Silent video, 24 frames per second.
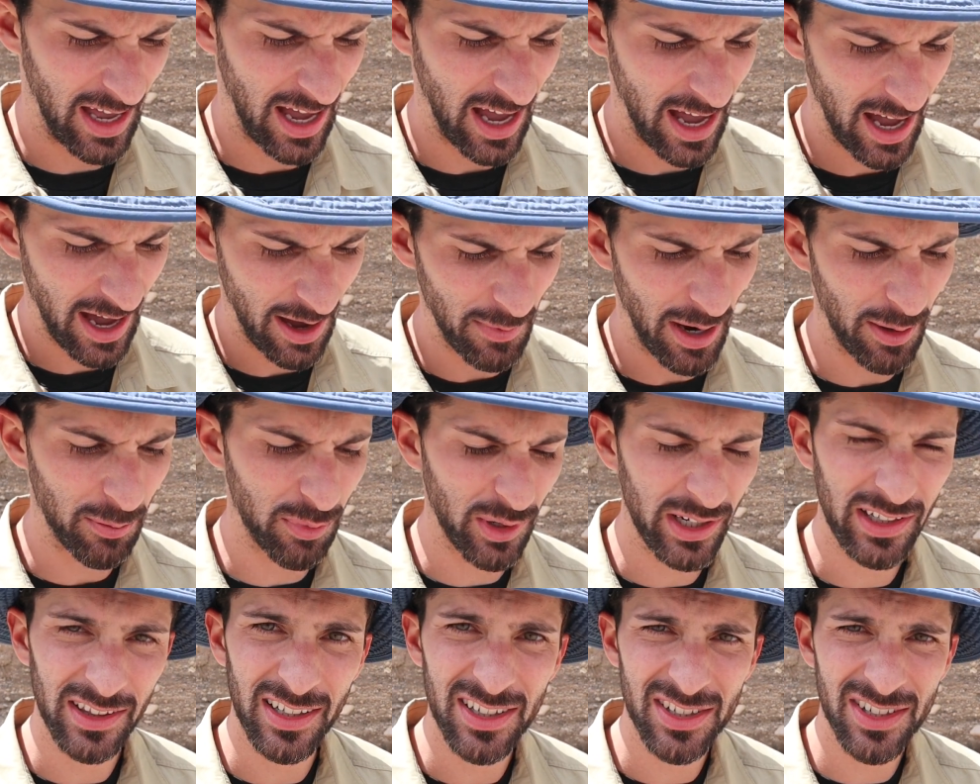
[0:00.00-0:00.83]
I
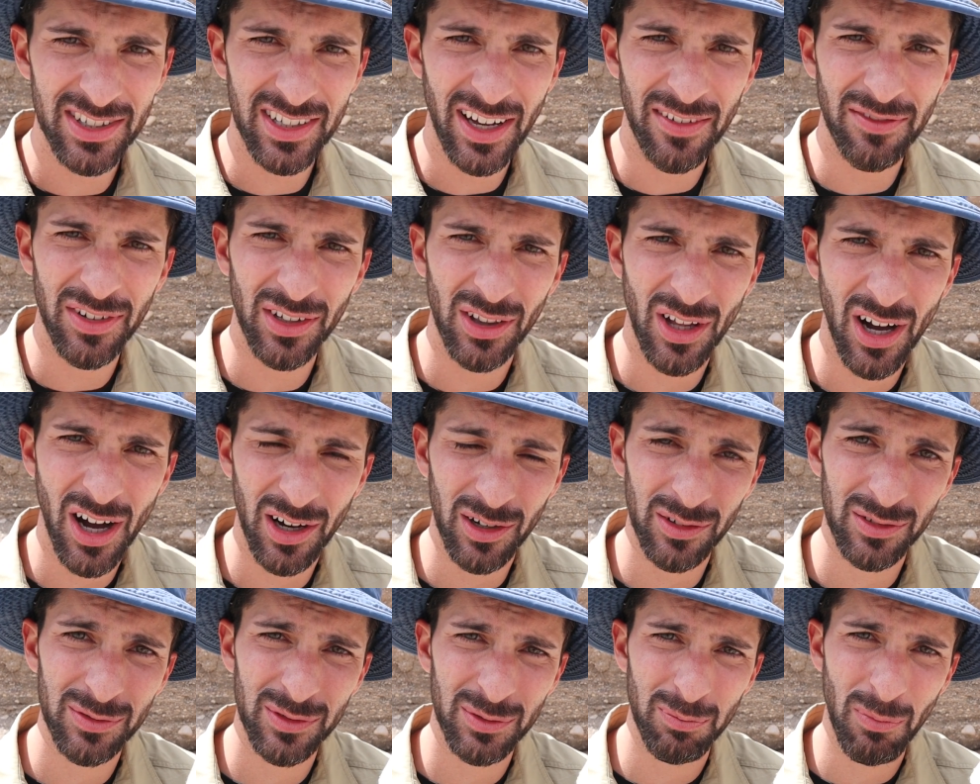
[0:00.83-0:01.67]
bring this stuff
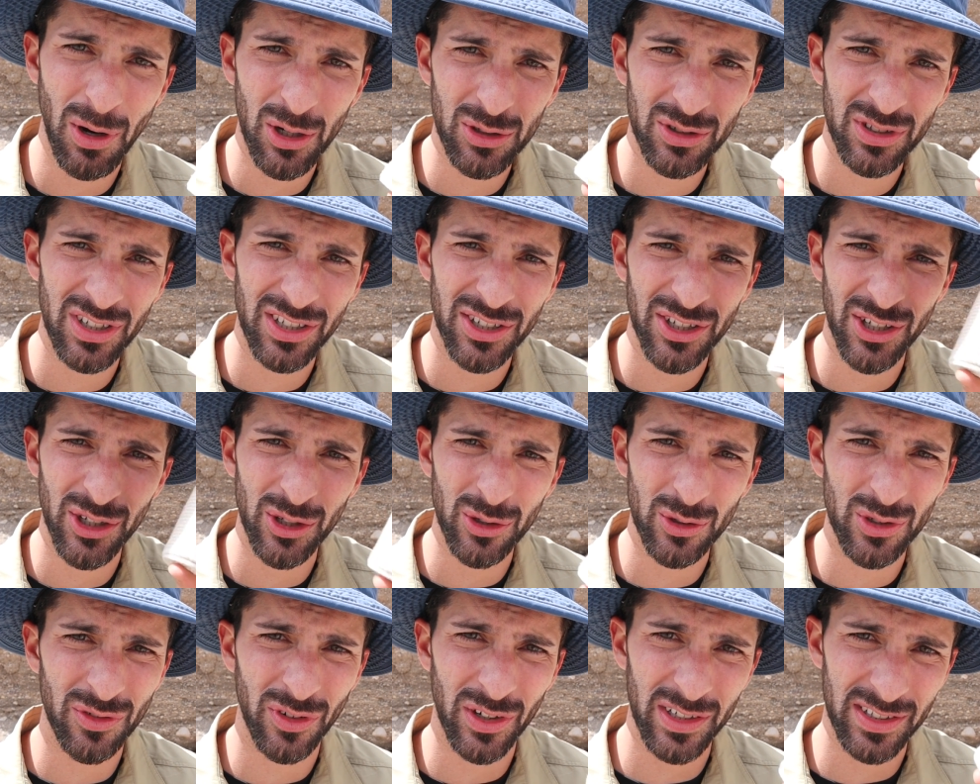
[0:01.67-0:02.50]
along mostly to
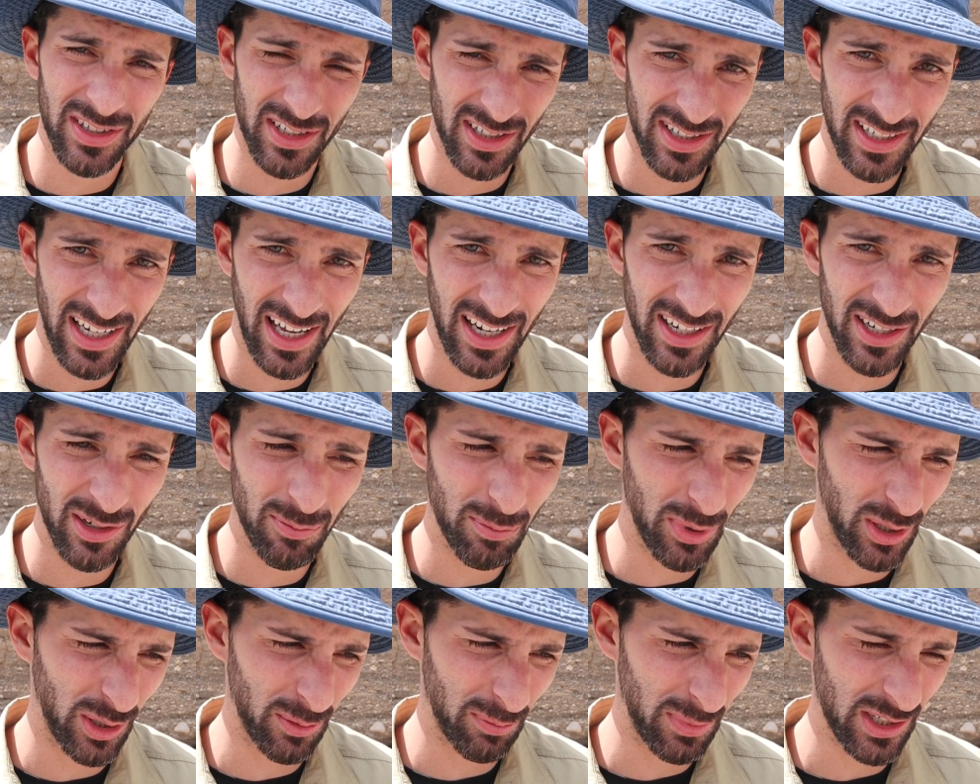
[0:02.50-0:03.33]
use for its
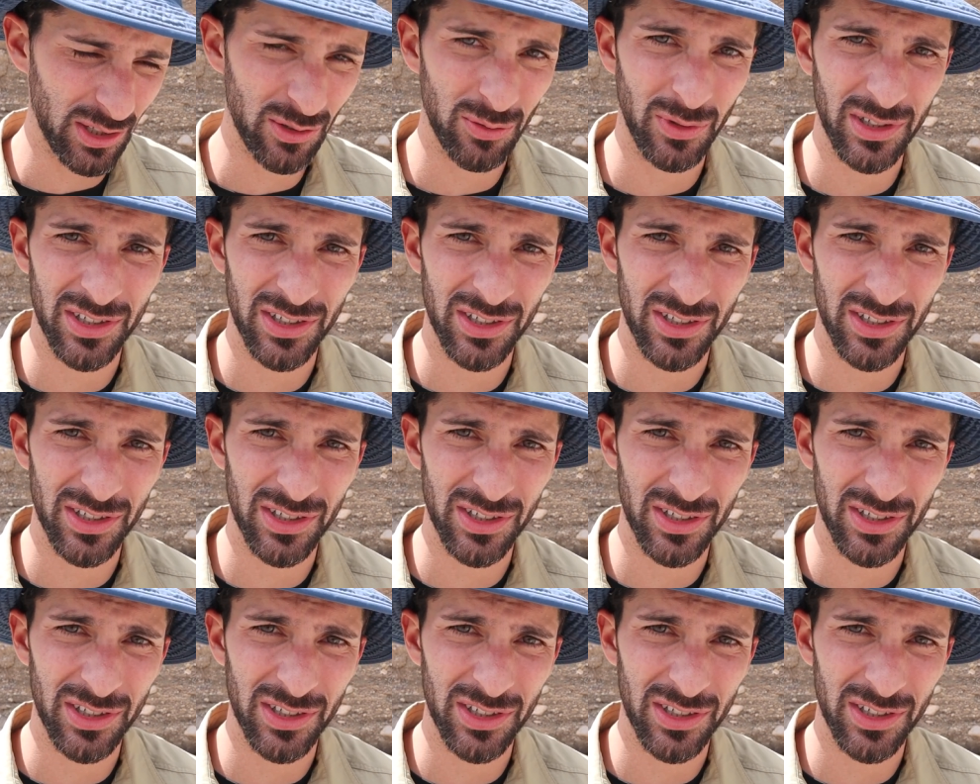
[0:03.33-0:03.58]
intended purpose,